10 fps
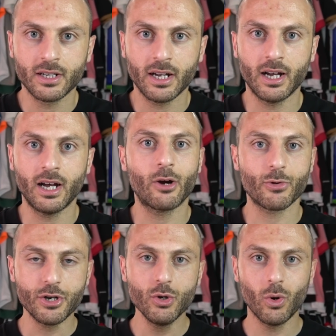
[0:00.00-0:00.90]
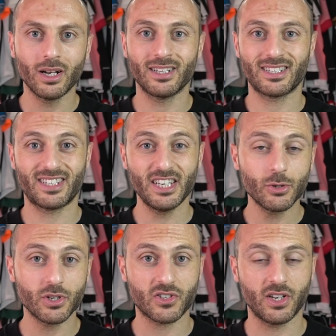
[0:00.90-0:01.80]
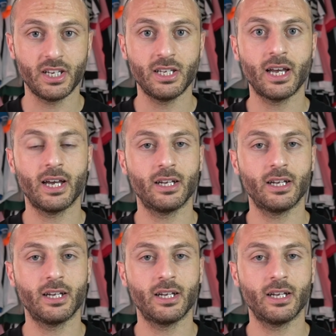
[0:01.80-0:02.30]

a renewal seriously